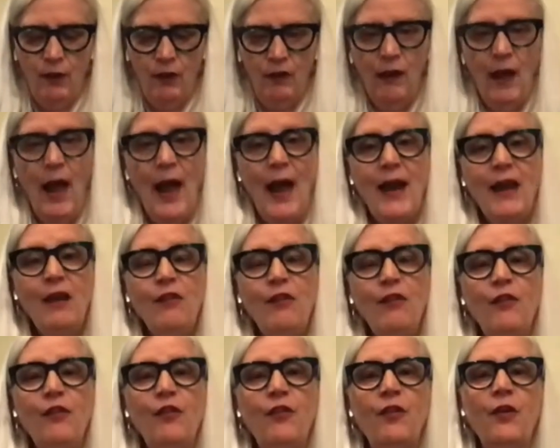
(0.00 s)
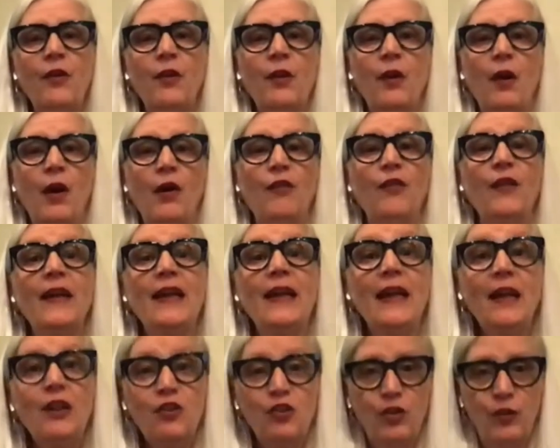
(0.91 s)
the life
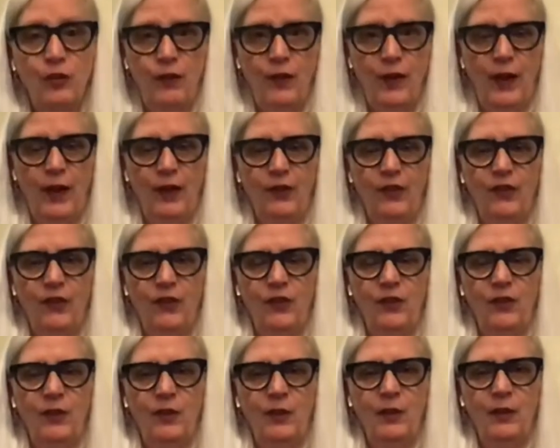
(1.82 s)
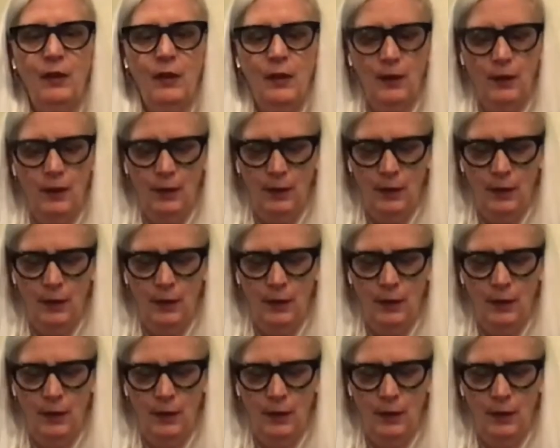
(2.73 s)
of each of us